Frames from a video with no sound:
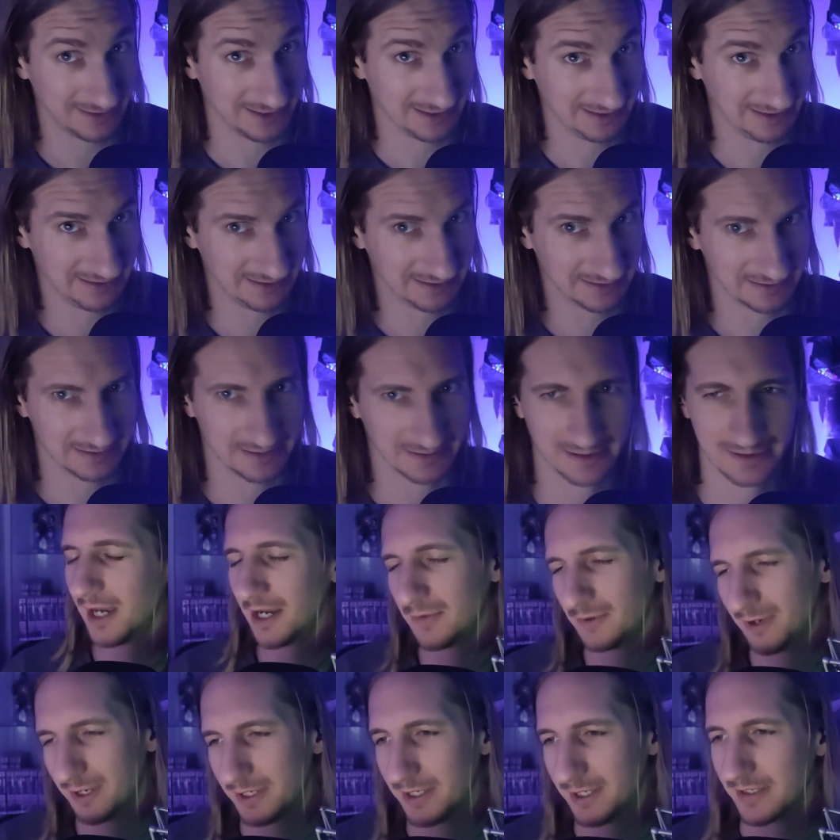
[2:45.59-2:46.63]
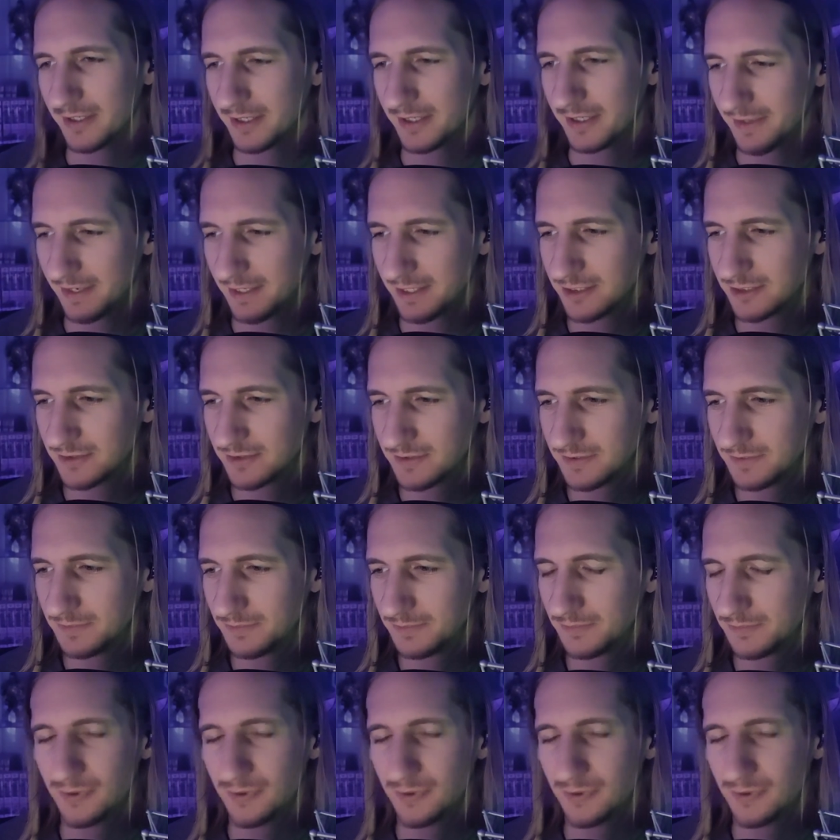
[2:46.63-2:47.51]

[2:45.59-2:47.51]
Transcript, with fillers: Oh, ironically, that is